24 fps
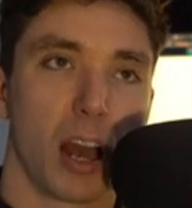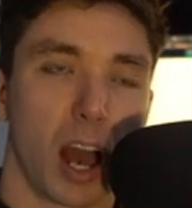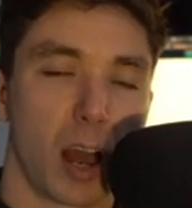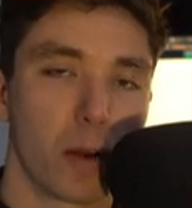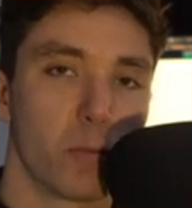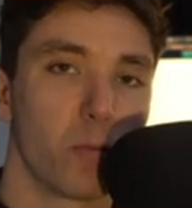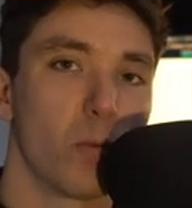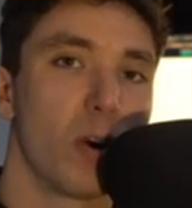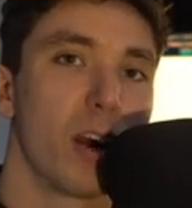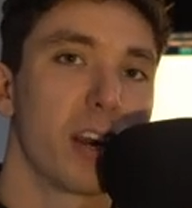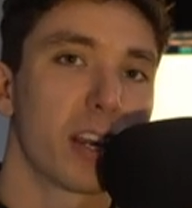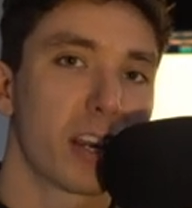
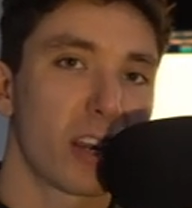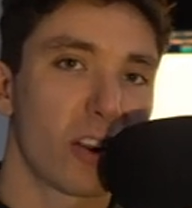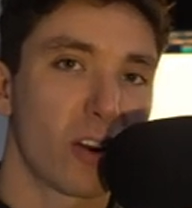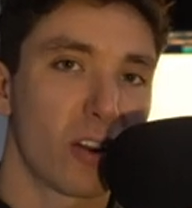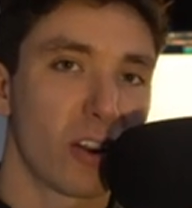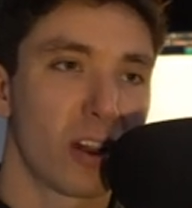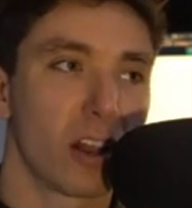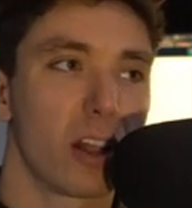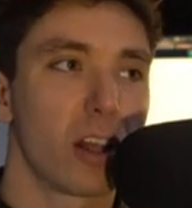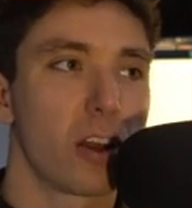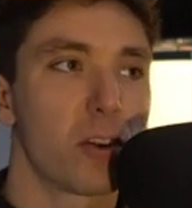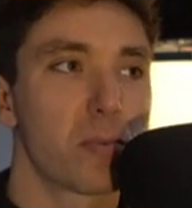I'm working
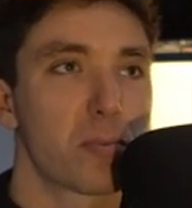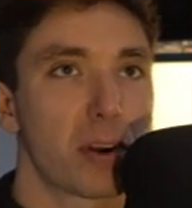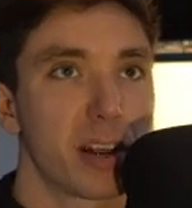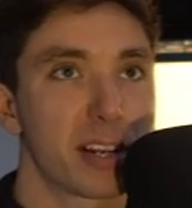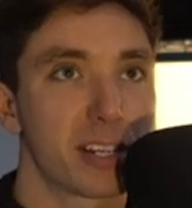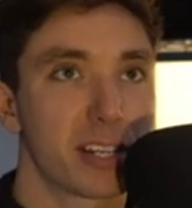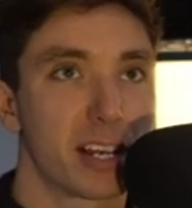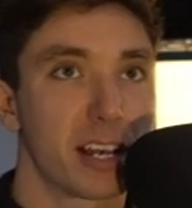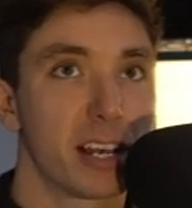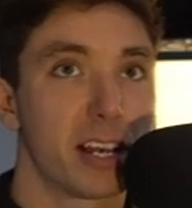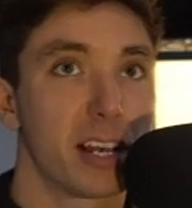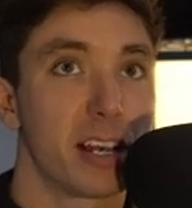on low
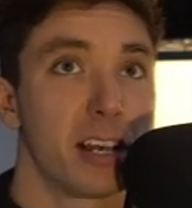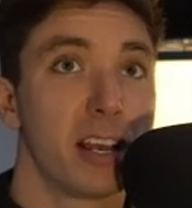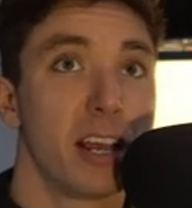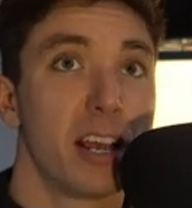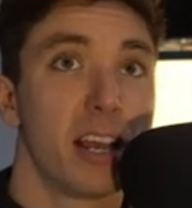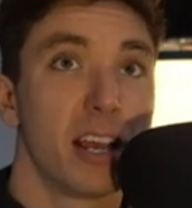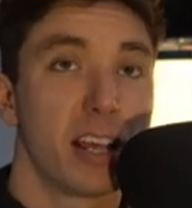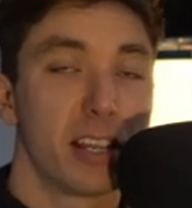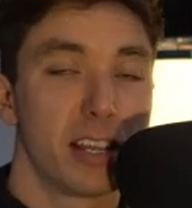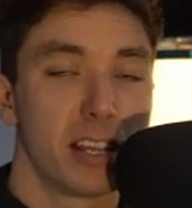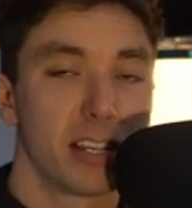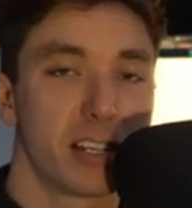press here.
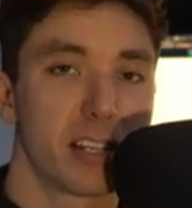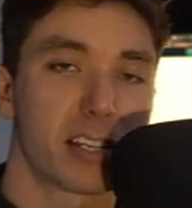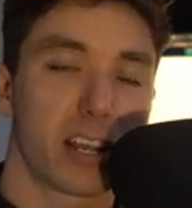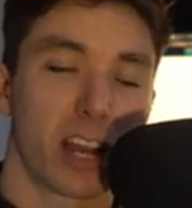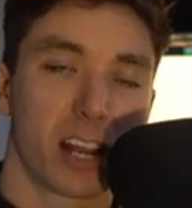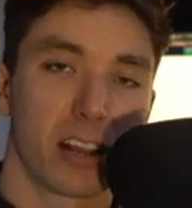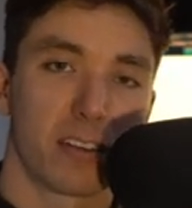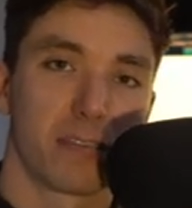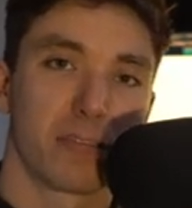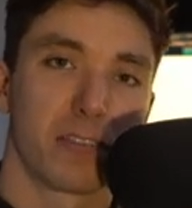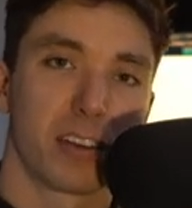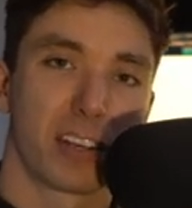This is
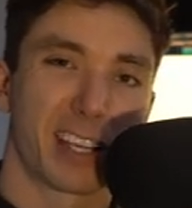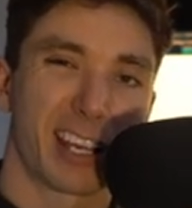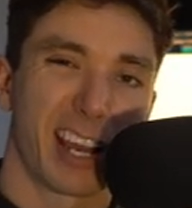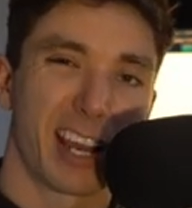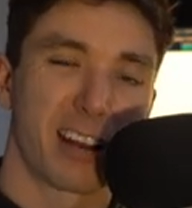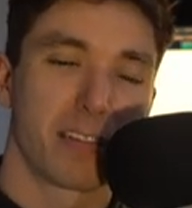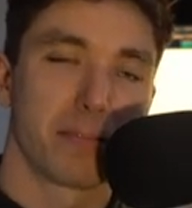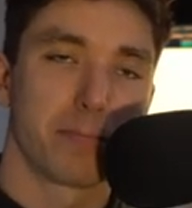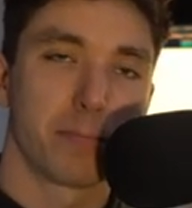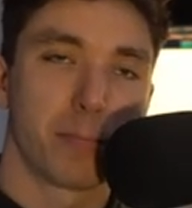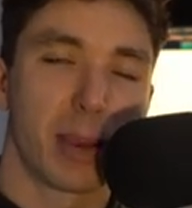kind of, again,